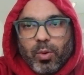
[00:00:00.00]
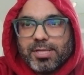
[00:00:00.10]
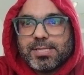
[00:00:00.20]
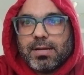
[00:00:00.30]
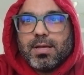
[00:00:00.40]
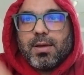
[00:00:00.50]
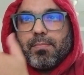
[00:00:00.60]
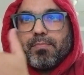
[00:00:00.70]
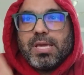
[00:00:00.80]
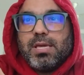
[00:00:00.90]
You
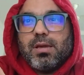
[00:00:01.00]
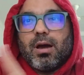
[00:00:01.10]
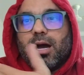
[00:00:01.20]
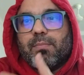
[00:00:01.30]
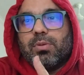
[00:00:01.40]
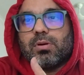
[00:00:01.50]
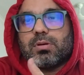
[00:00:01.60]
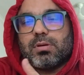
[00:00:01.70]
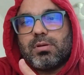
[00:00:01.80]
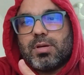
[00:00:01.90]
understand? Me, a
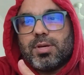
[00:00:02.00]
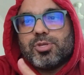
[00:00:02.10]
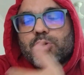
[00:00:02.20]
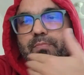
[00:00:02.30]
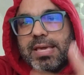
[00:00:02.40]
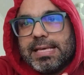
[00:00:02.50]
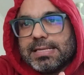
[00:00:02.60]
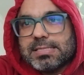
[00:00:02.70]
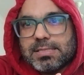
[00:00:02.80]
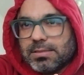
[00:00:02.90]
book. So
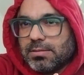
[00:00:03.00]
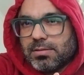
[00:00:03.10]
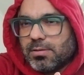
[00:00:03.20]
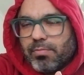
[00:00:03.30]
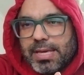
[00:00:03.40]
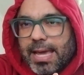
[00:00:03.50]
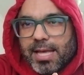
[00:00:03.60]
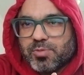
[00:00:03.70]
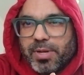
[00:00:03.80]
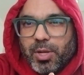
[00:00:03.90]
me
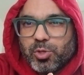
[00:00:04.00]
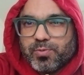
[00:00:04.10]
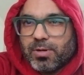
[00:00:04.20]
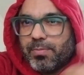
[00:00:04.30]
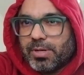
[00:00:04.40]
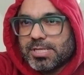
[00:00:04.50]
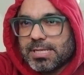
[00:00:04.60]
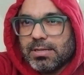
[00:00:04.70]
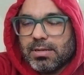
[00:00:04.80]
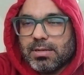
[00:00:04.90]
has been used for a
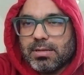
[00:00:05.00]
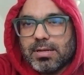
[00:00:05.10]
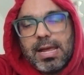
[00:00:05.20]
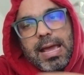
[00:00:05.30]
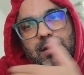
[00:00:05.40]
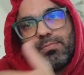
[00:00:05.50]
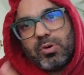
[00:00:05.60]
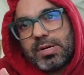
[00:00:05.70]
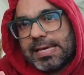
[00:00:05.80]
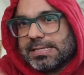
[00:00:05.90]
person, and
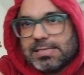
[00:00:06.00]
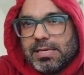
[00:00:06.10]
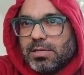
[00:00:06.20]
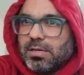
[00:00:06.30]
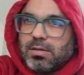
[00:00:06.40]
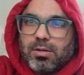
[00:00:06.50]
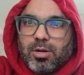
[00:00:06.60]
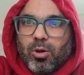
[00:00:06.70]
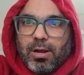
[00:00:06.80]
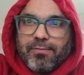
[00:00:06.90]
book is the
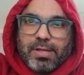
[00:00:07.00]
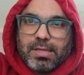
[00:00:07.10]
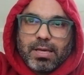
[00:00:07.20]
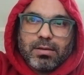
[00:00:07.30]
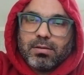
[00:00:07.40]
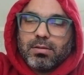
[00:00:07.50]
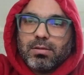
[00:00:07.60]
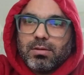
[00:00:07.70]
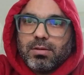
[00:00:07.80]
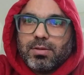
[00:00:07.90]
non-living thing.
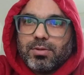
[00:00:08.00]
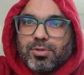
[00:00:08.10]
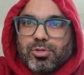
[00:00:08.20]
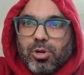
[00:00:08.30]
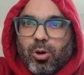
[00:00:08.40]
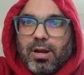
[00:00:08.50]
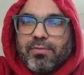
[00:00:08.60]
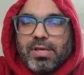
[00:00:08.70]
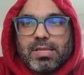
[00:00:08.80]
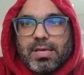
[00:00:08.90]
So
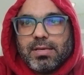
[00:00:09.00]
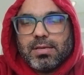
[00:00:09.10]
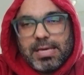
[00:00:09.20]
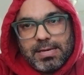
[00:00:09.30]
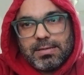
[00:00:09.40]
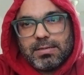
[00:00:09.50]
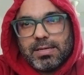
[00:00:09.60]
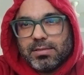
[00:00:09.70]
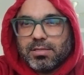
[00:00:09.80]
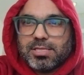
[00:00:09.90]
non-living thing
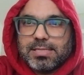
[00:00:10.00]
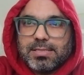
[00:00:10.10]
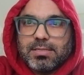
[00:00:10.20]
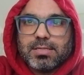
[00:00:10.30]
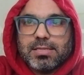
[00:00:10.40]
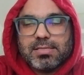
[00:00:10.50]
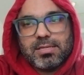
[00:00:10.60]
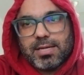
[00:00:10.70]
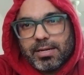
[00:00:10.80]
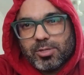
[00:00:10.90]
here in this sentence is
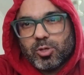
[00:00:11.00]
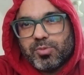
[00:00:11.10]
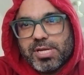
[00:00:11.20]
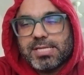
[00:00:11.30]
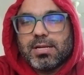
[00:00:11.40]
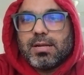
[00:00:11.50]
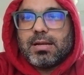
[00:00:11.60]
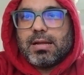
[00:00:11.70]
the direct object,